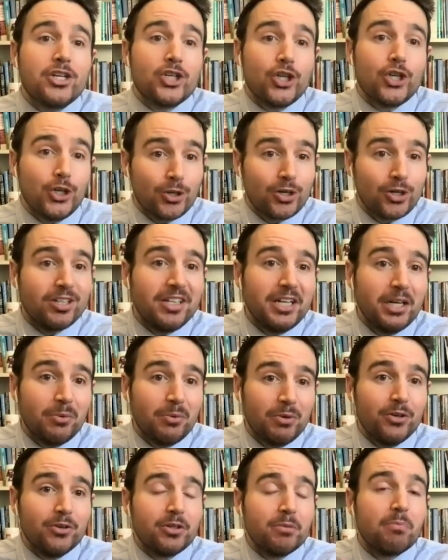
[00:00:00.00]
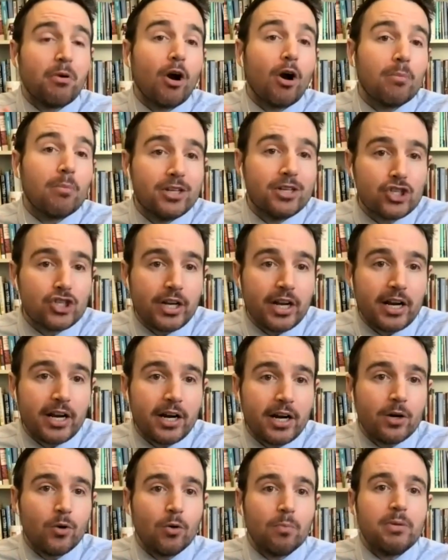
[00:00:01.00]
sure you're clear with your department
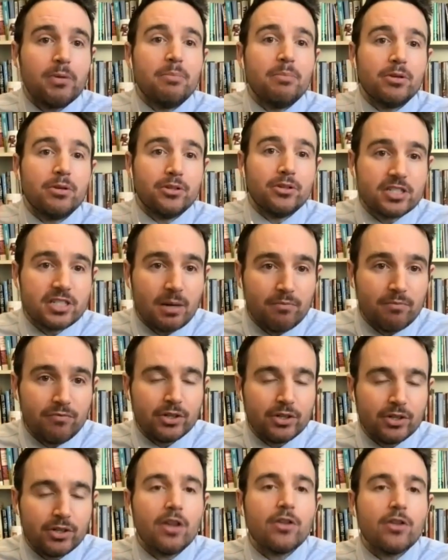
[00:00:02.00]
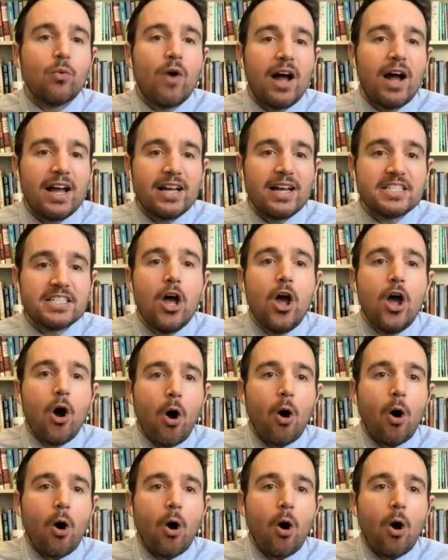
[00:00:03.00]
chair or people in your subfield or otherwise.